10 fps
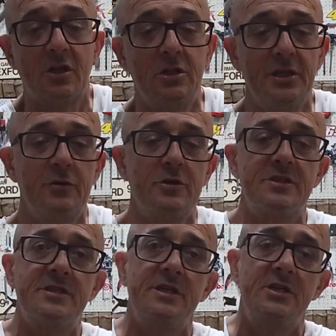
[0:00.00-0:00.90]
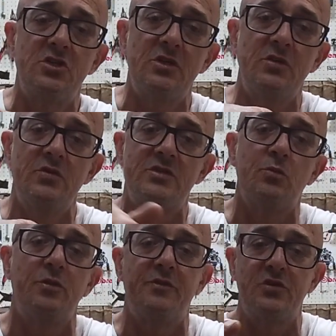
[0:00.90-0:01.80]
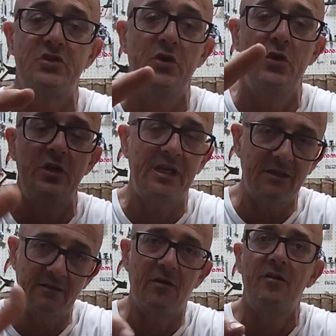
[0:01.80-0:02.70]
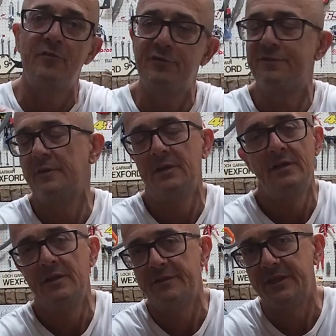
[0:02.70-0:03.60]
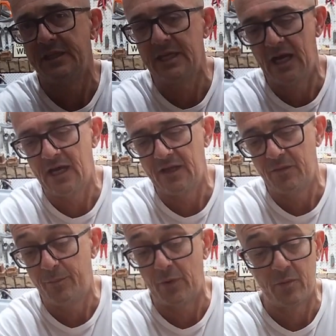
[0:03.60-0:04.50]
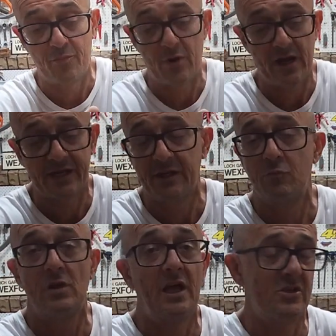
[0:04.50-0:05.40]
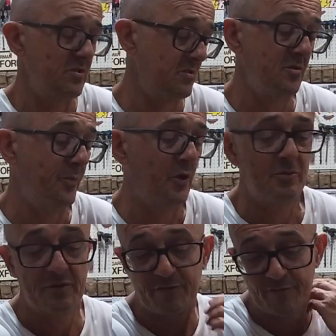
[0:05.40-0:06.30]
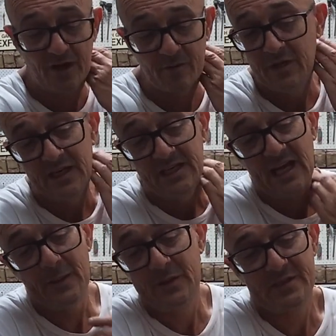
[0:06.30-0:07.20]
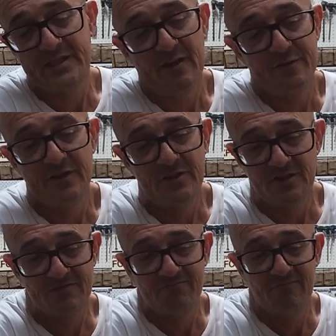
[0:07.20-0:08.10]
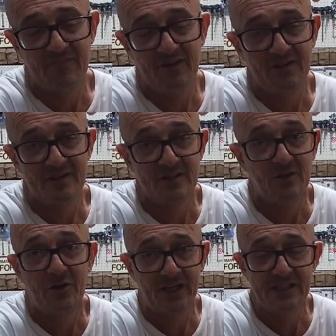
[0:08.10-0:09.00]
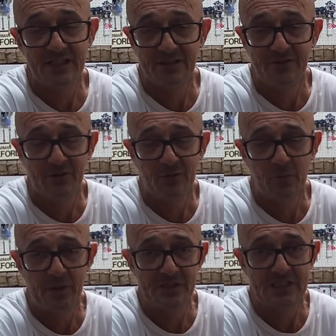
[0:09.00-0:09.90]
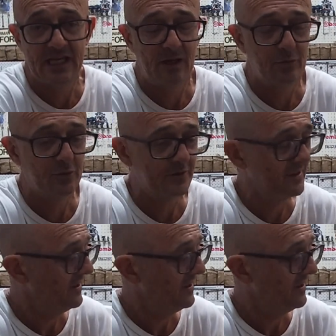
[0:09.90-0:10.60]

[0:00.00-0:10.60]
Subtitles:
clearance issues with the turning of the bottom bracket in relation to the bottom of the frame. And this stuff, it's a lot easier to do on a piece of cardboard.